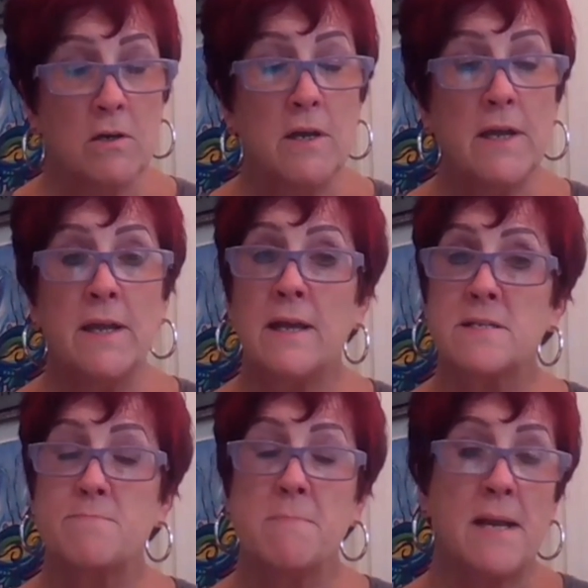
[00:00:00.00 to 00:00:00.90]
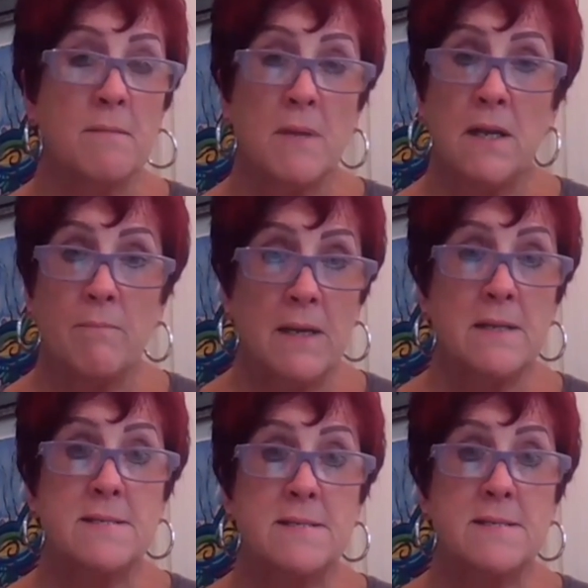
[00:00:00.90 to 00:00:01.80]
It has many, many, many
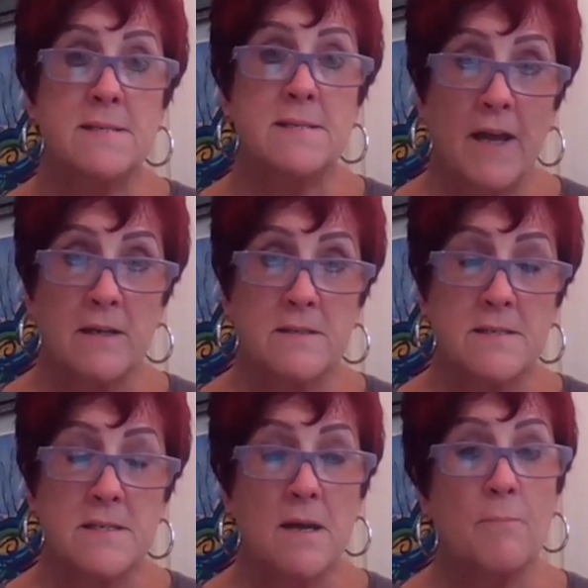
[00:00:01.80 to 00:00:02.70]
side effects,